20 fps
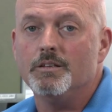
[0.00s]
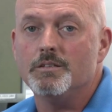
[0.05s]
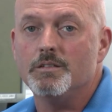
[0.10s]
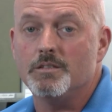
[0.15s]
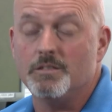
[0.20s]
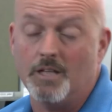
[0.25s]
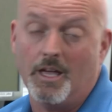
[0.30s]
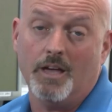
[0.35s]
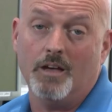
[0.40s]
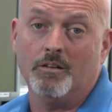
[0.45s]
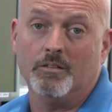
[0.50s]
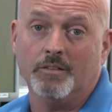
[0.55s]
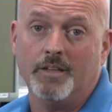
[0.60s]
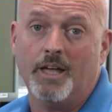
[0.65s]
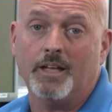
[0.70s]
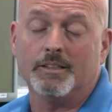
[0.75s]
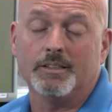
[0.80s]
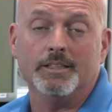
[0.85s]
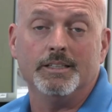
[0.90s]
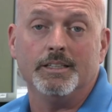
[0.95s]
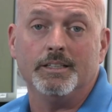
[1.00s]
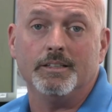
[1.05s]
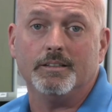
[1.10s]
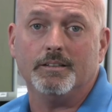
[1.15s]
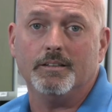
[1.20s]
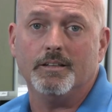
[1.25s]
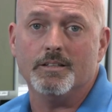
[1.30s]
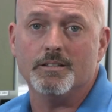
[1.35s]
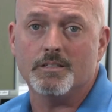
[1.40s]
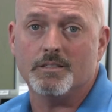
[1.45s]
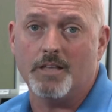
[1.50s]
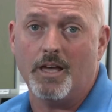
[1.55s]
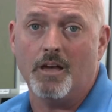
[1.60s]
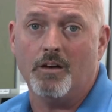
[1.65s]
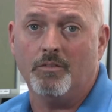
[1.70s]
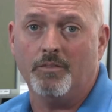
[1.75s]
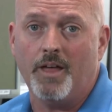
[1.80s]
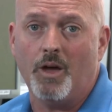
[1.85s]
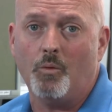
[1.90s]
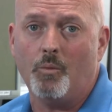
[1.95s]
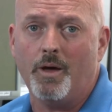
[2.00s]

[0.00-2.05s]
stay on that link and stay on that